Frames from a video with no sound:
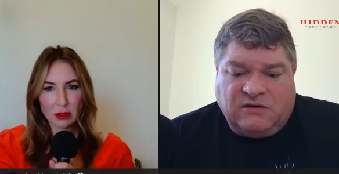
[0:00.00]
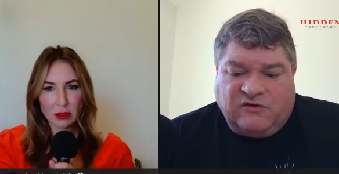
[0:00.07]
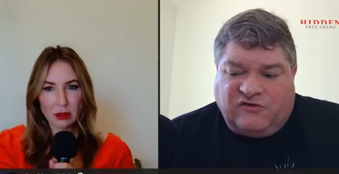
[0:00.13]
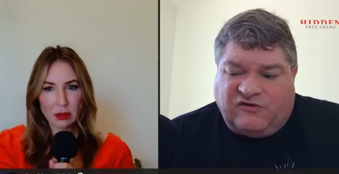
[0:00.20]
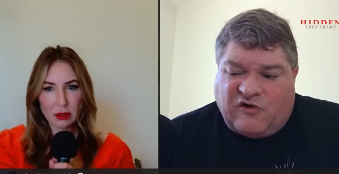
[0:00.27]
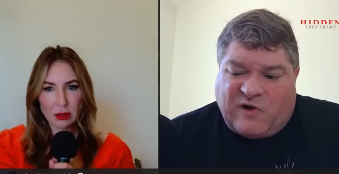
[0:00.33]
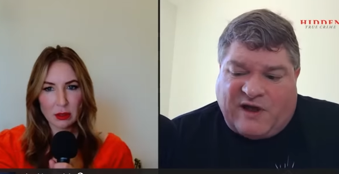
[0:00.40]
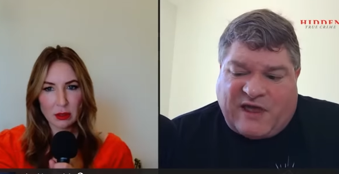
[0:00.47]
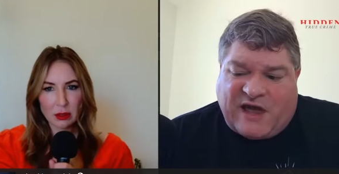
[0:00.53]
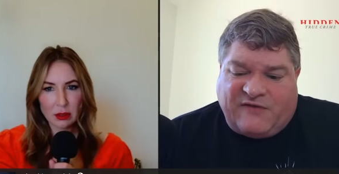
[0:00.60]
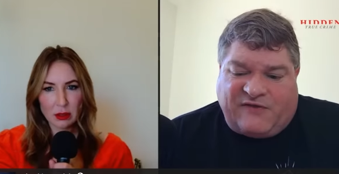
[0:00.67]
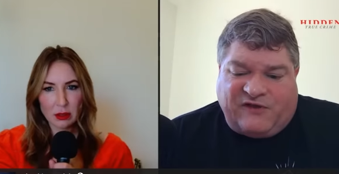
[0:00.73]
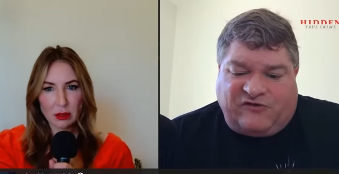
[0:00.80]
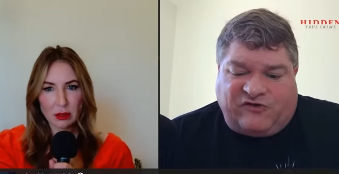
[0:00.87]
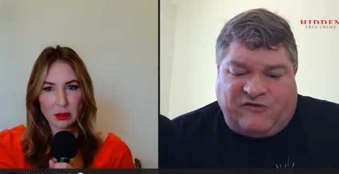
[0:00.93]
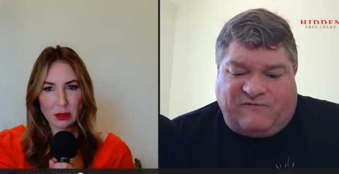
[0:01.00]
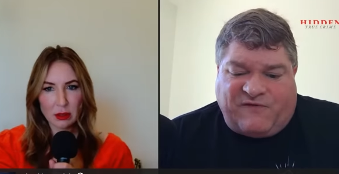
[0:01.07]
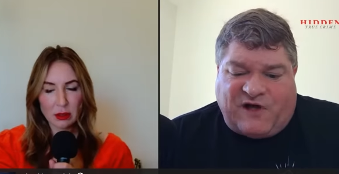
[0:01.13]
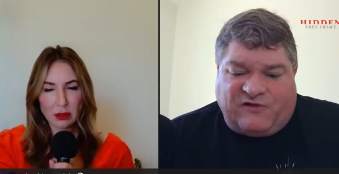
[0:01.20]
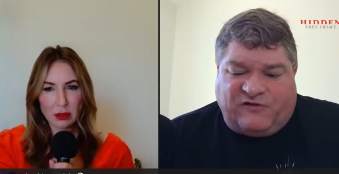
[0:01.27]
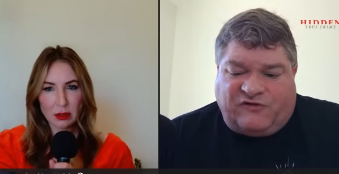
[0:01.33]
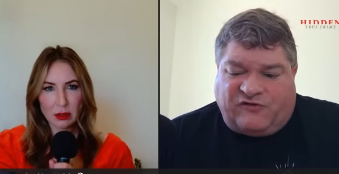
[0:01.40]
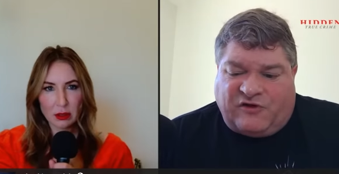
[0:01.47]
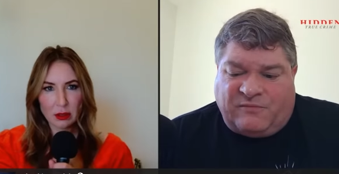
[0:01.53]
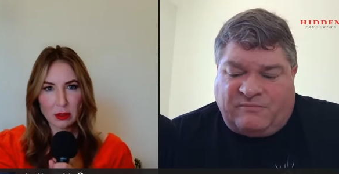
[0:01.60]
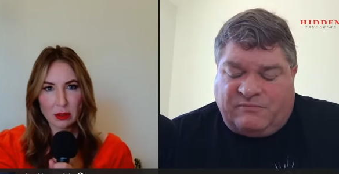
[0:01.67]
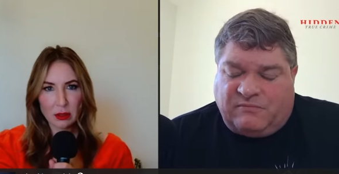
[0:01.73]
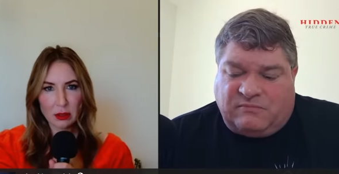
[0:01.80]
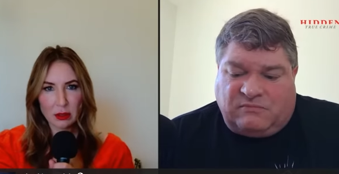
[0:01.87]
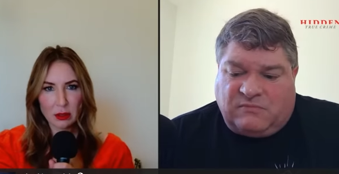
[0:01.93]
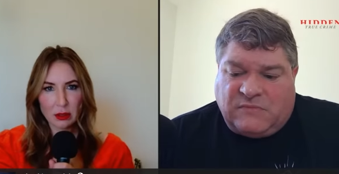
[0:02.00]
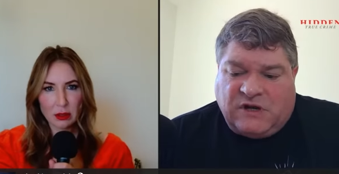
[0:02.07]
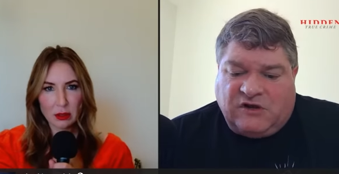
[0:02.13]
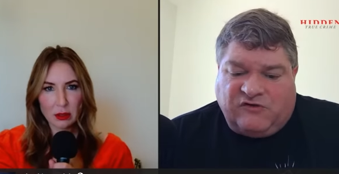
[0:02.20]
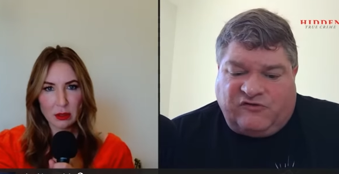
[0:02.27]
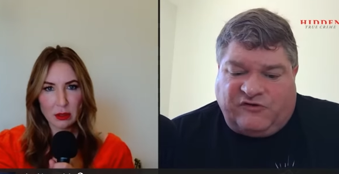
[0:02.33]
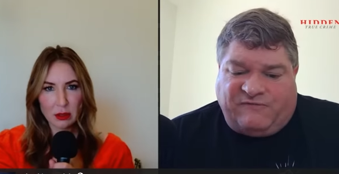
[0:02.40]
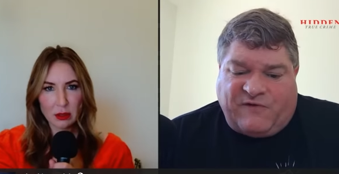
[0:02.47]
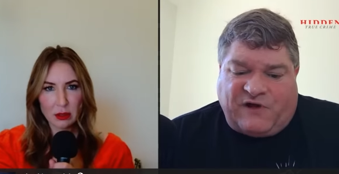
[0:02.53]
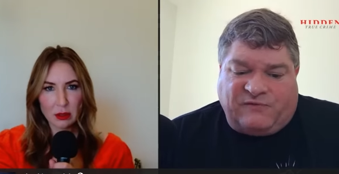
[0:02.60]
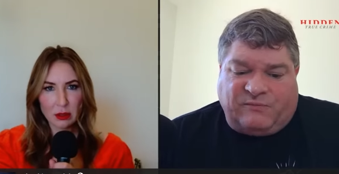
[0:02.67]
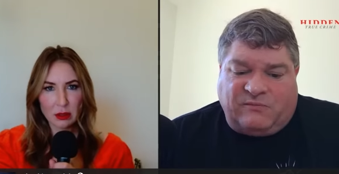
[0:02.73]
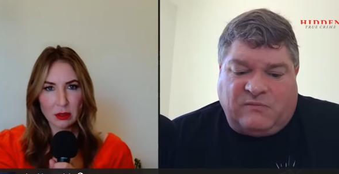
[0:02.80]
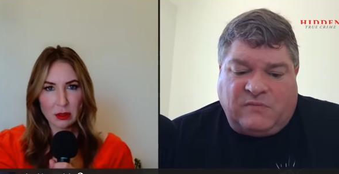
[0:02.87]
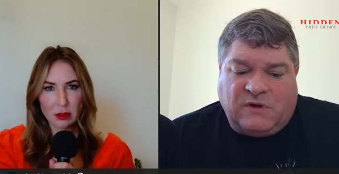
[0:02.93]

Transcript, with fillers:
Speaker 1: So I, I think she felt some, she felt